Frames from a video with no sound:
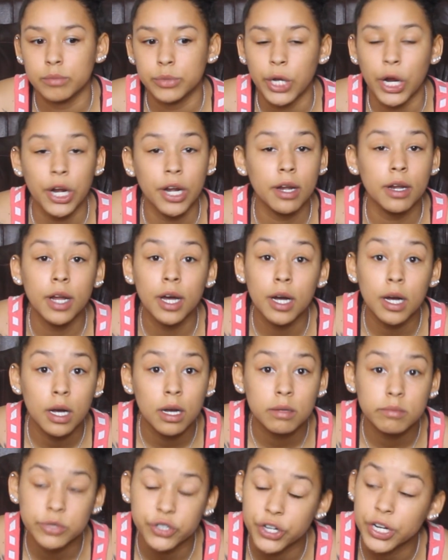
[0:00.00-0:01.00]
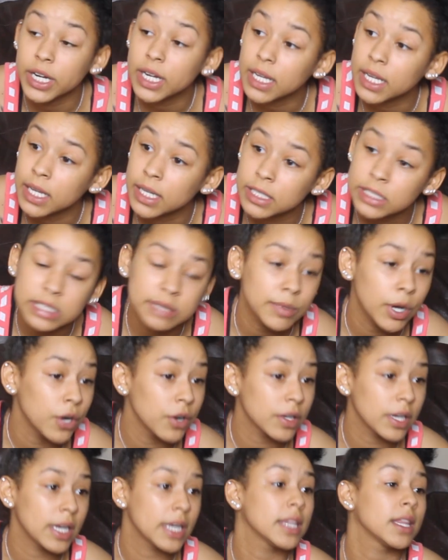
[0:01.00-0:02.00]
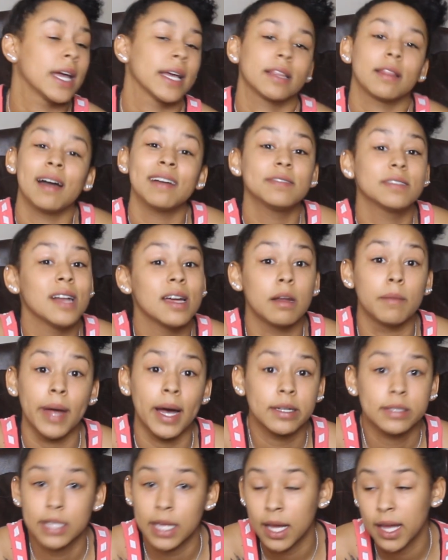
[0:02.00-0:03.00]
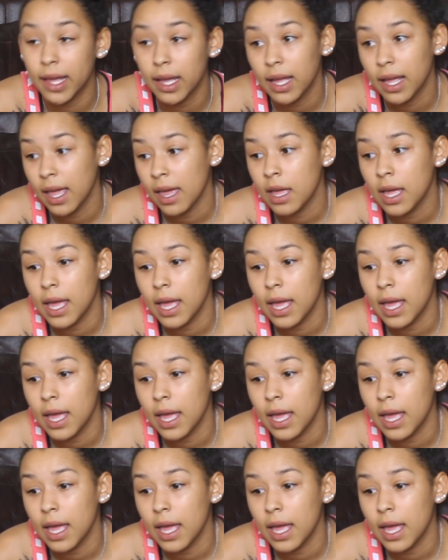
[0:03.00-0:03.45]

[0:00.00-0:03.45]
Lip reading: turning up, drinking, smoking. Like, life's not about that.